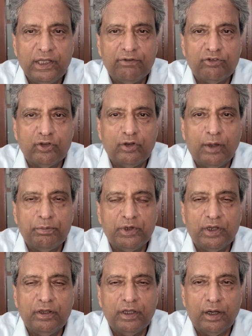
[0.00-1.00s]
that was
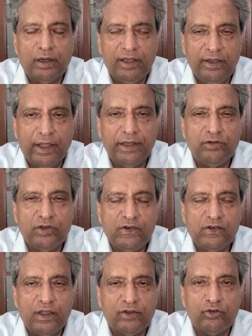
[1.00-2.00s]
adopted in the early
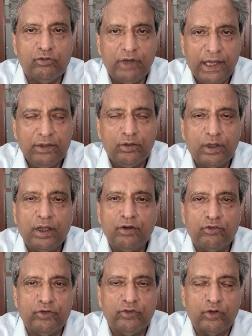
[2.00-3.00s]
90s has wrecked the
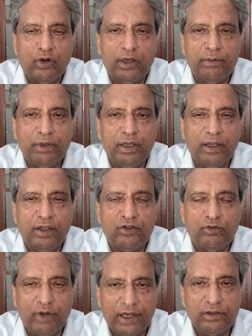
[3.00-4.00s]
country's economy,
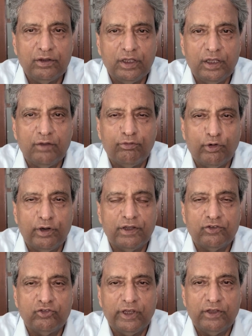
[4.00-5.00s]
has wrecked the foreign
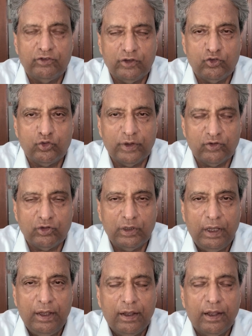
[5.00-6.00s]
exchange
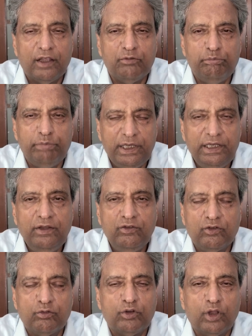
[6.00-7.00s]
situation, as
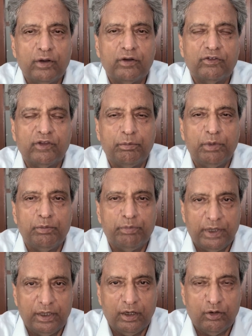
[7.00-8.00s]
billions of dollars have been
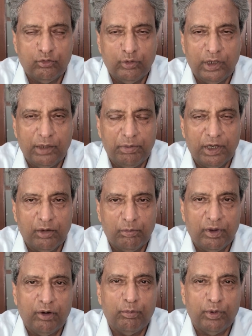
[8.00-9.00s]
paid out to independent
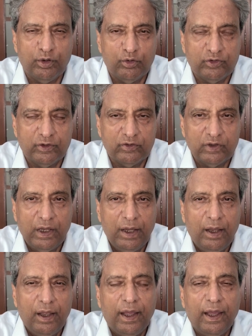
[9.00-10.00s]
power producers,
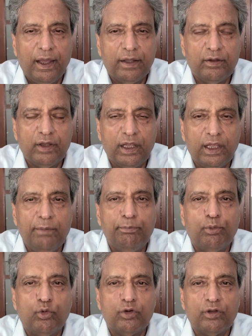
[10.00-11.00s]
and the
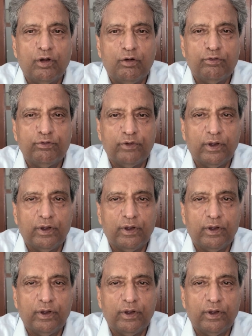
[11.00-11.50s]
import of